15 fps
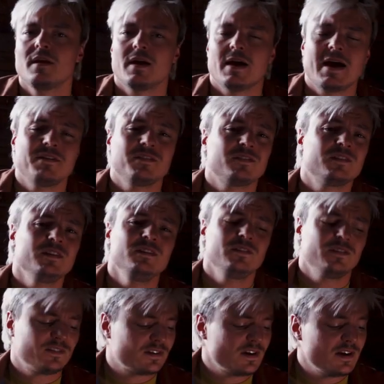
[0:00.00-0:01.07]
I've
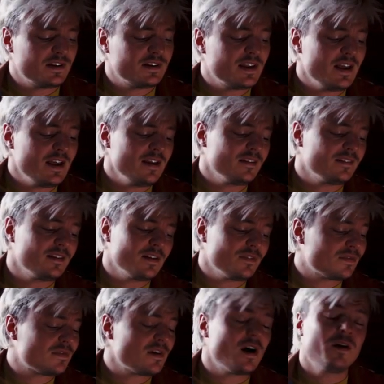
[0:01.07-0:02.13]
seen sunny days that
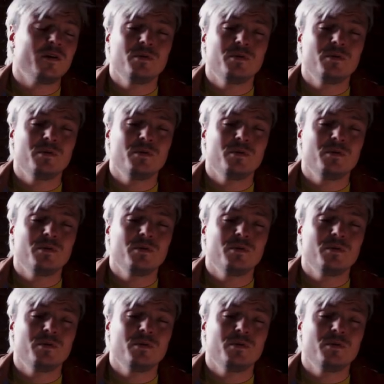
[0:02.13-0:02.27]
I thought